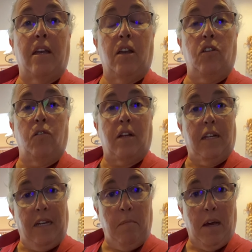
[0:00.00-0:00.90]
You can
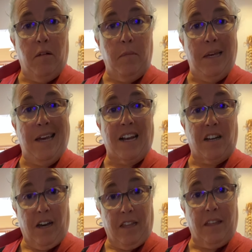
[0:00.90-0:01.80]
email me at
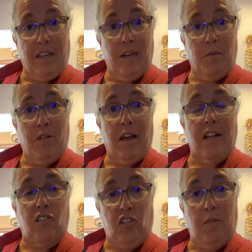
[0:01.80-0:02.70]

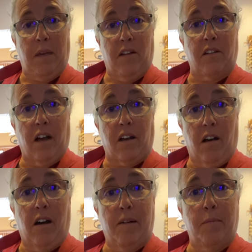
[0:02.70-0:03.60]

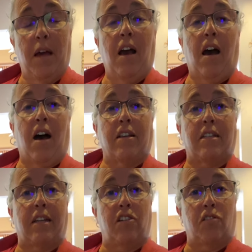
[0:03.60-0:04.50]
cutthekibble@gmail.com. I'll
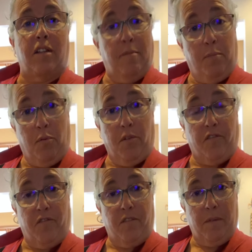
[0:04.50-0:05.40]
send you an input
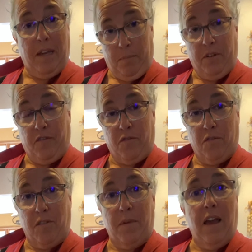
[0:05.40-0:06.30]

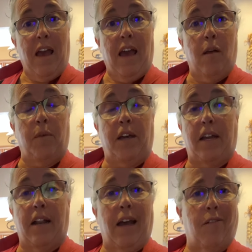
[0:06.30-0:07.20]
form, and we
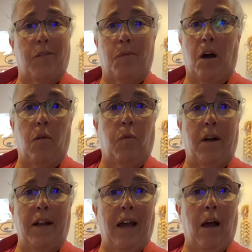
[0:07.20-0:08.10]
can have a
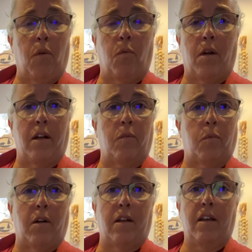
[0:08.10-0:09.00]
1-hour
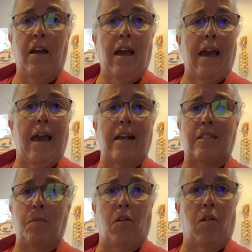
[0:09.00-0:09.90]
one-on-one.
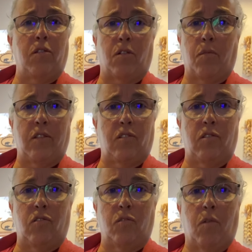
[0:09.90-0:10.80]
Ask me all your
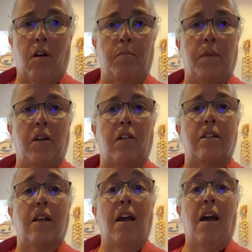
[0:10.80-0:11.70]
questions you want,
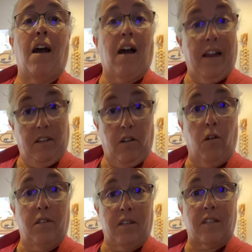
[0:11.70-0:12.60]
because I
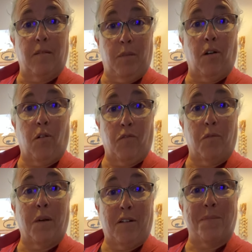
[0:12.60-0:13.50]
know this can be
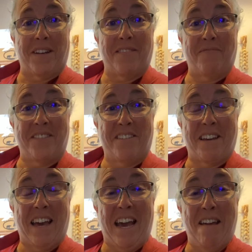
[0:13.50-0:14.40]
overwhelming,
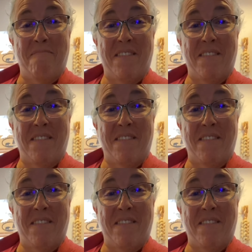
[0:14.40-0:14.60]
okay?